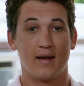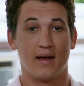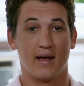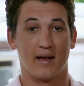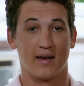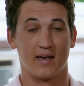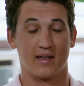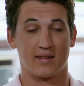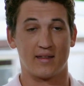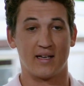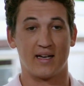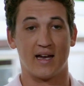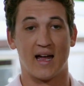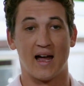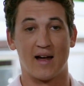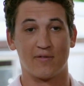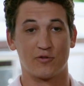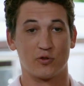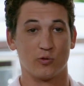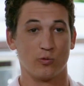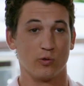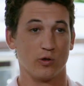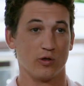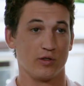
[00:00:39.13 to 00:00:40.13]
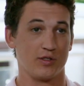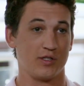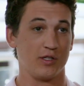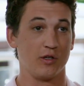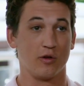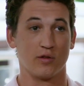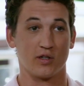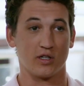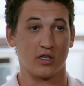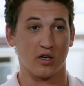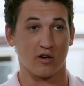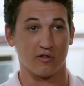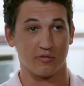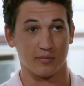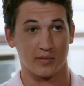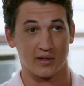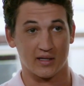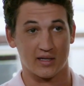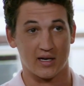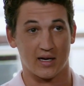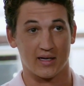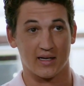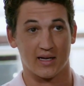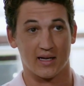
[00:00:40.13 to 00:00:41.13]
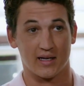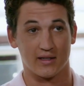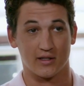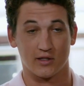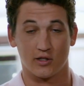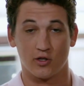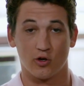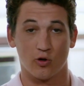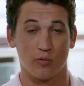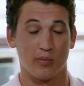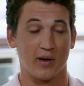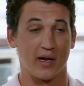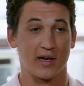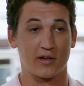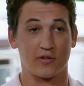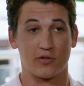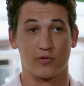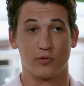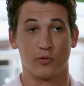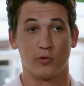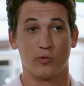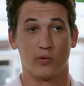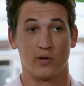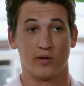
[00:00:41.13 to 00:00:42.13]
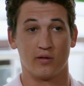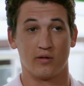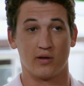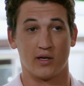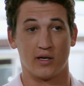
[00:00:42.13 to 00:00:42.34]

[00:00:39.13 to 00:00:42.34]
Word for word: And I think afterwards, you know, the government kind of had to go back through and,